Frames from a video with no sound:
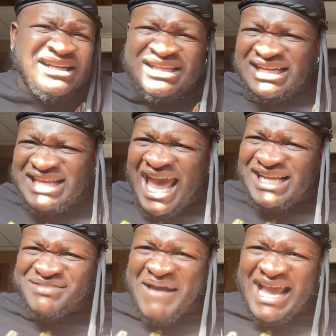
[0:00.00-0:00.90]
Does
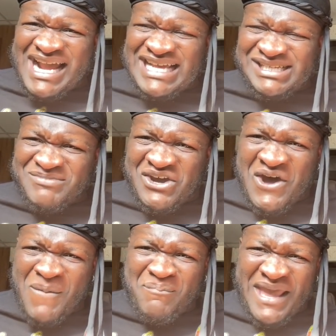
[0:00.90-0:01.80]
H-Mack got some
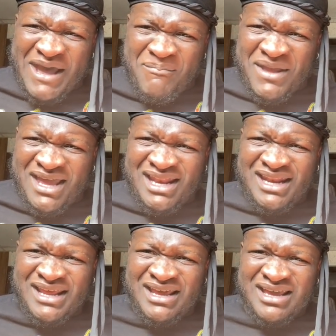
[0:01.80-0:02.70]
good pimping?
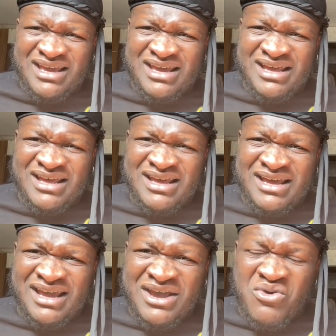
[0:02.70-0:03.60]

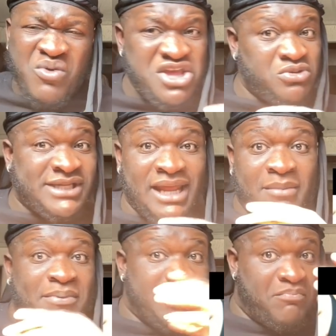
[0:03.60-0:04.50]
When you tell a
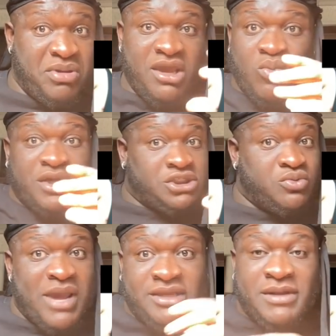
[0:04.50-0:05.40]
bit being with you,
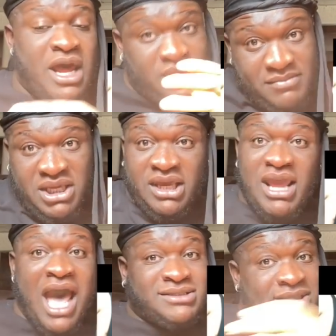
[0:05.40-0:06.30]
make, and let me give
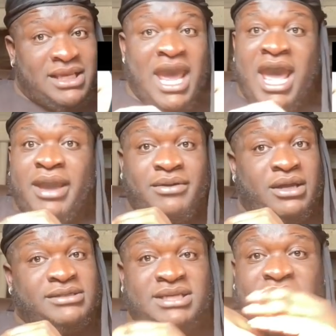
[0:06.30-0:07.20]
y'all some game. You
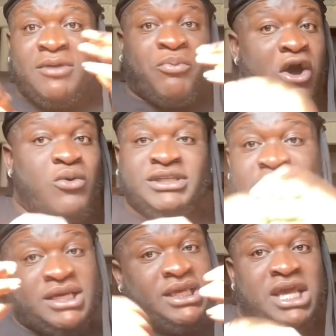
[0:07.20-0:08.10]
know what I'm saying? Dipper always
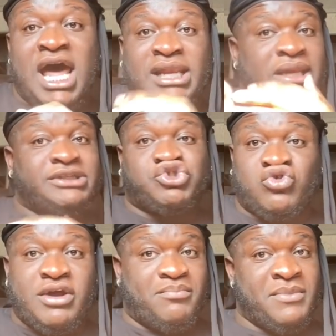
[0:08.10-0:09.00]
here to give y'all a little
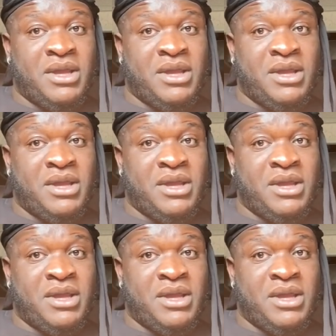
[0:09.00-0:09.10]
drip.